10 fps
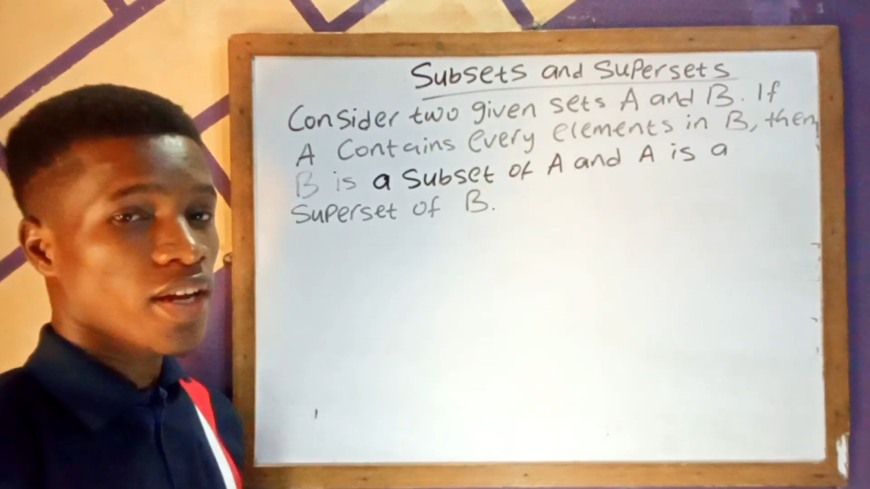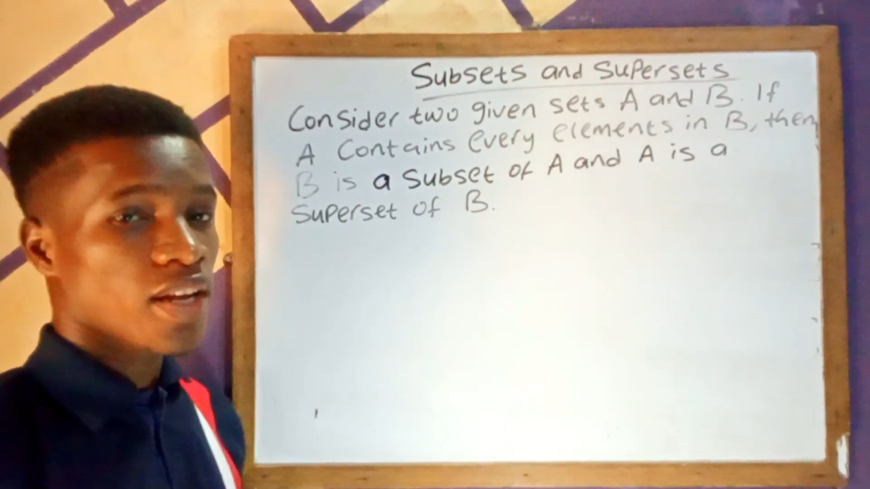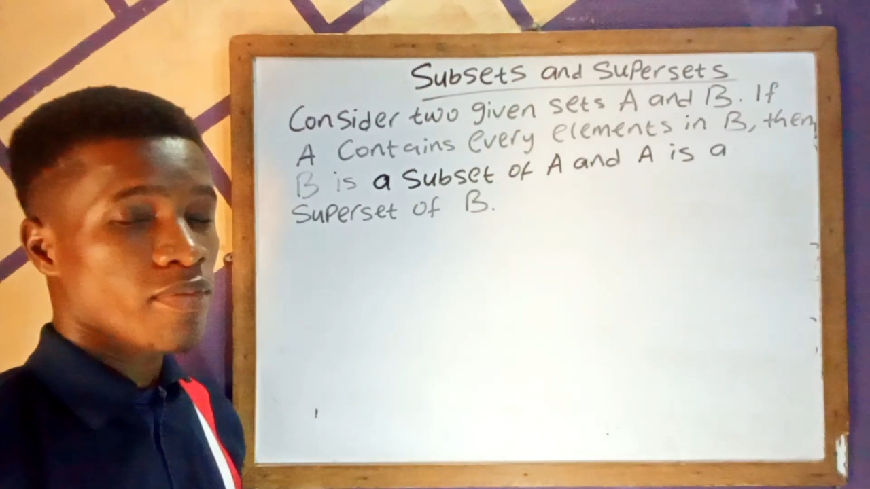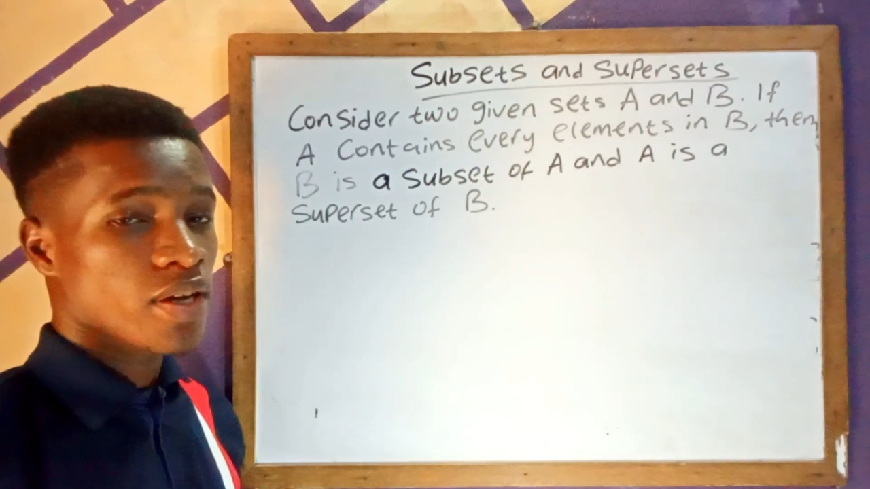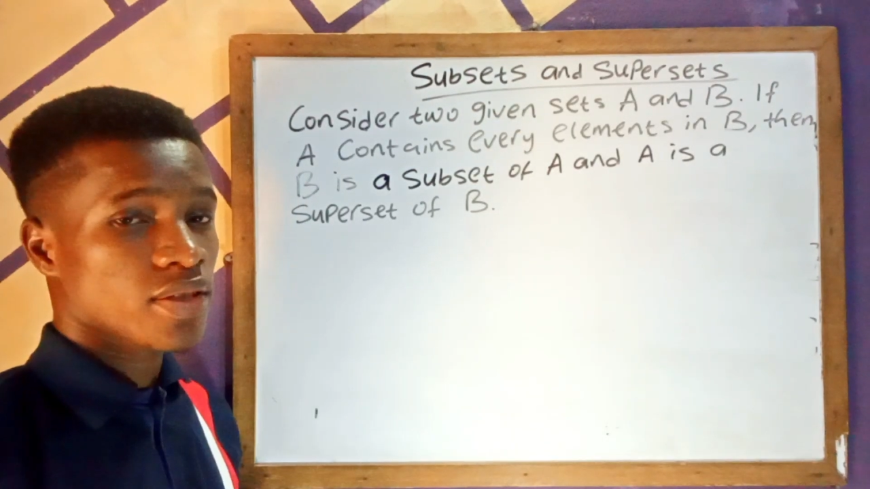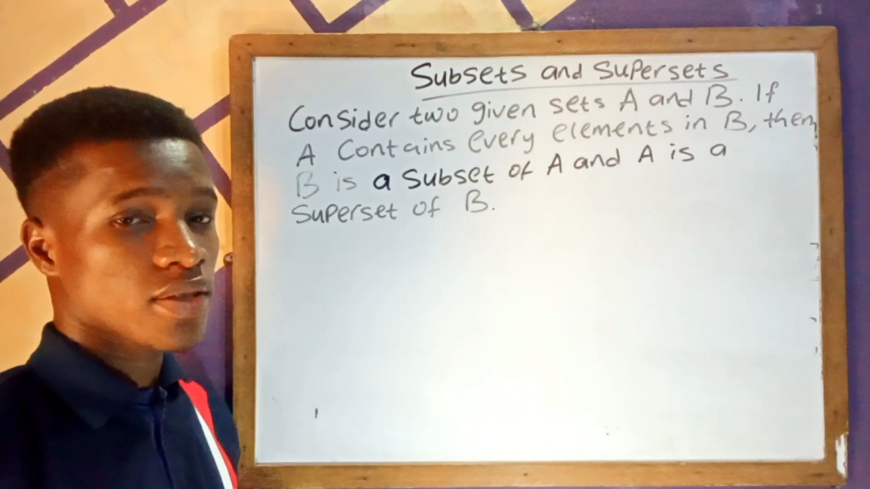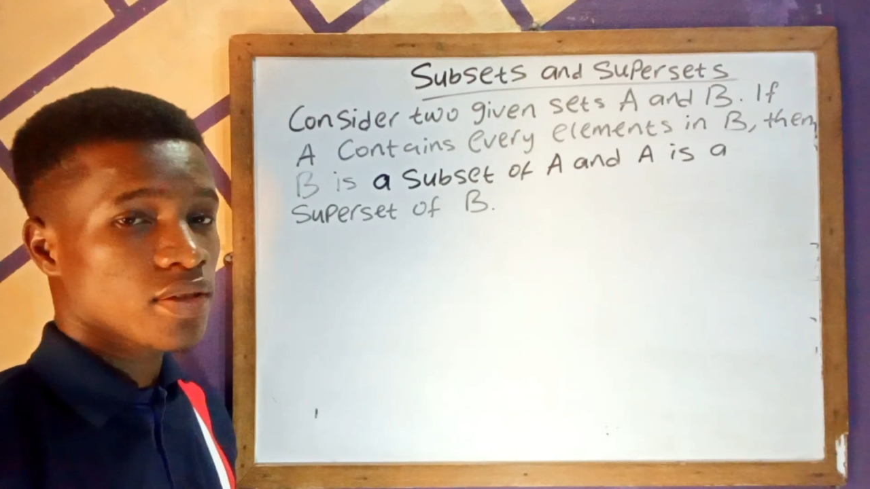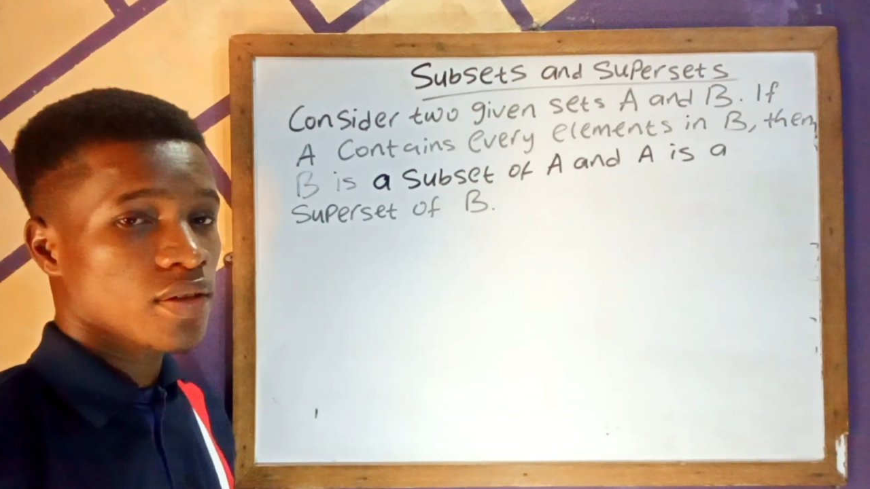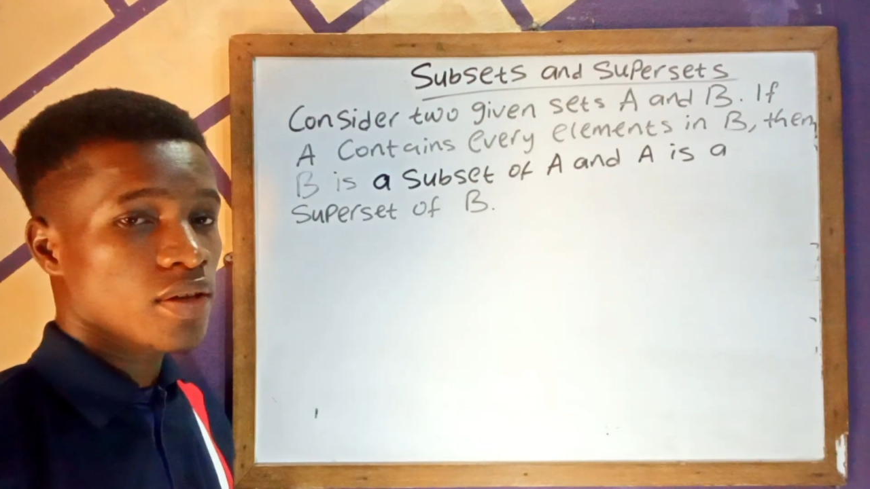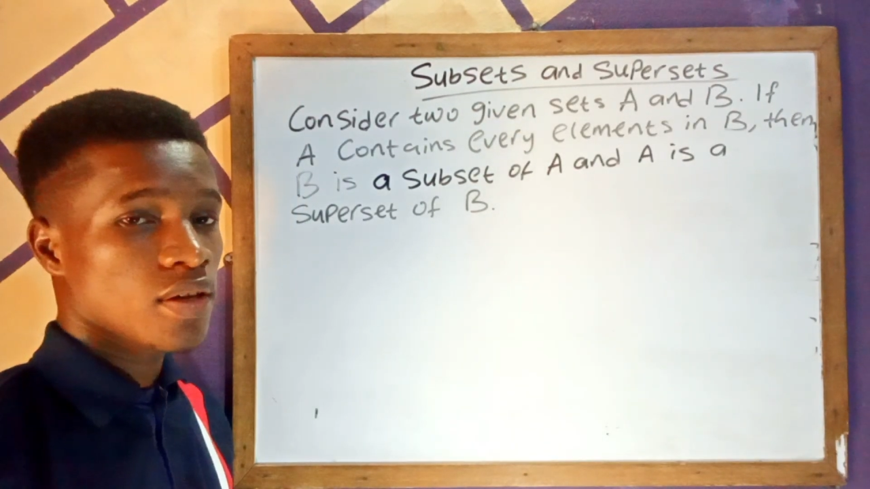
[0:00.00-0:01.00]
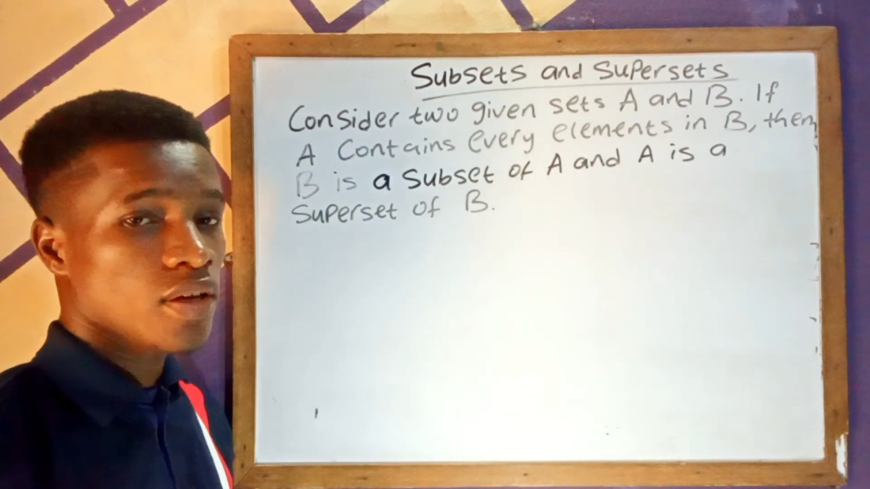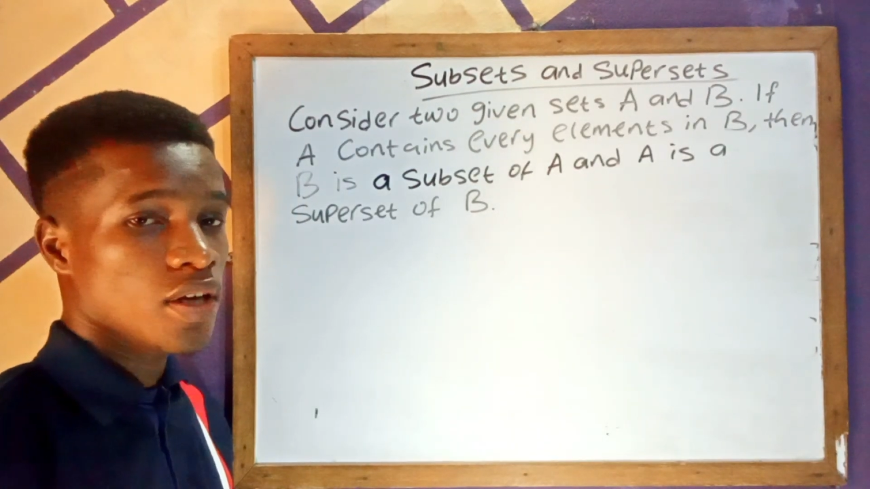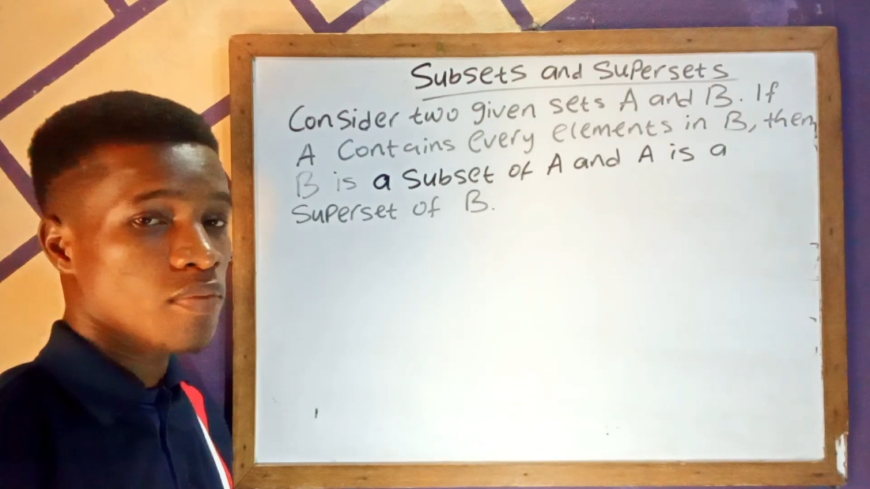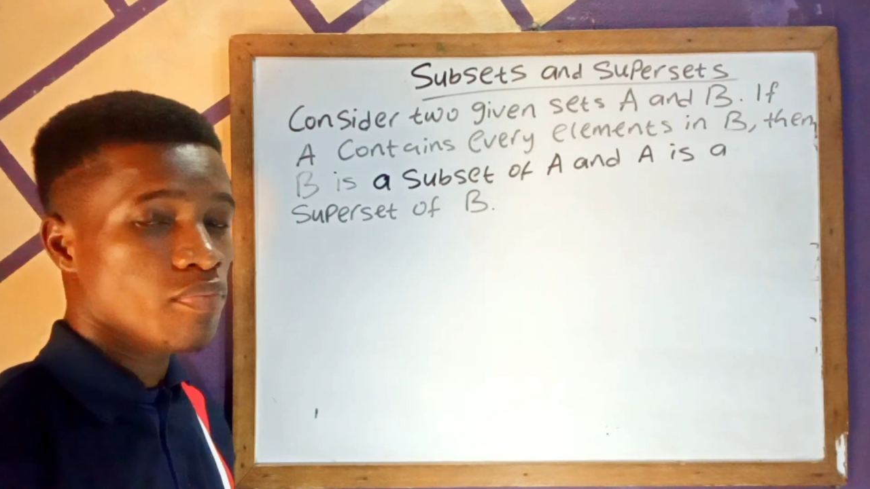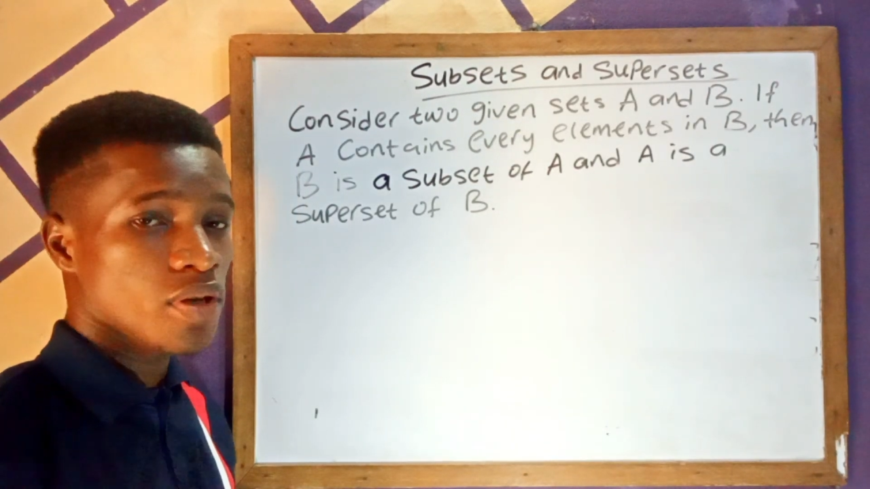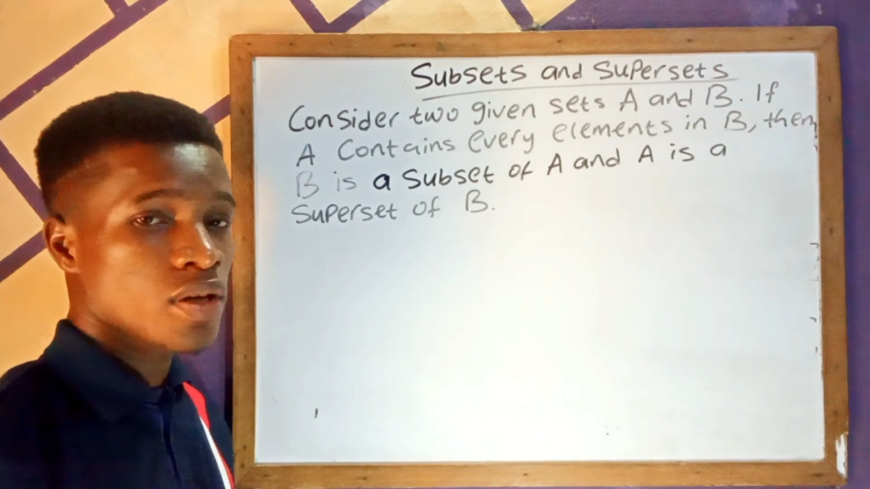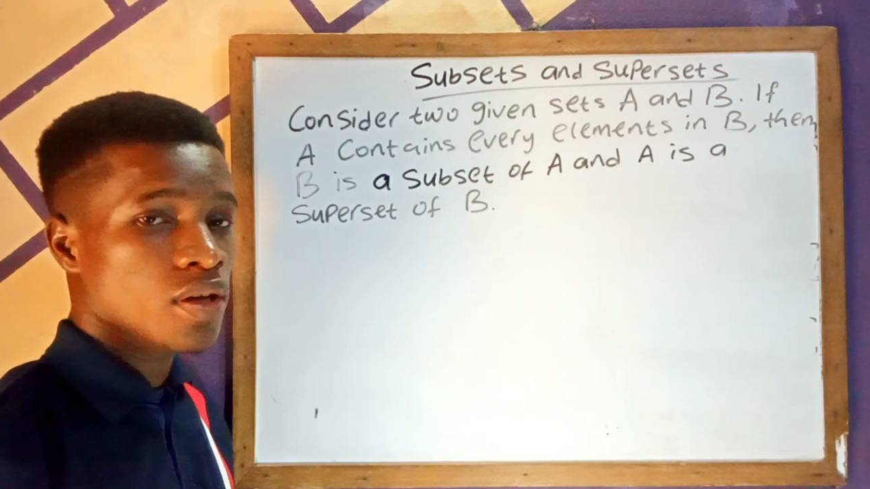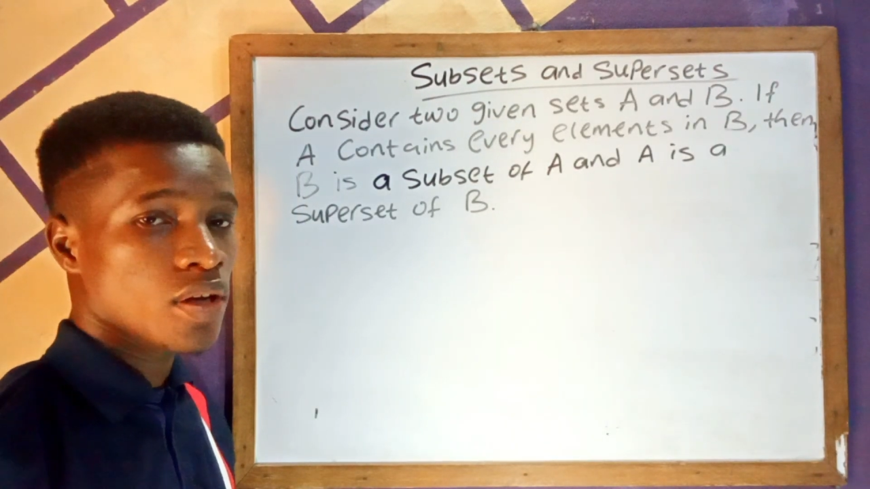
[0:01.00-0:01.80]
element in B,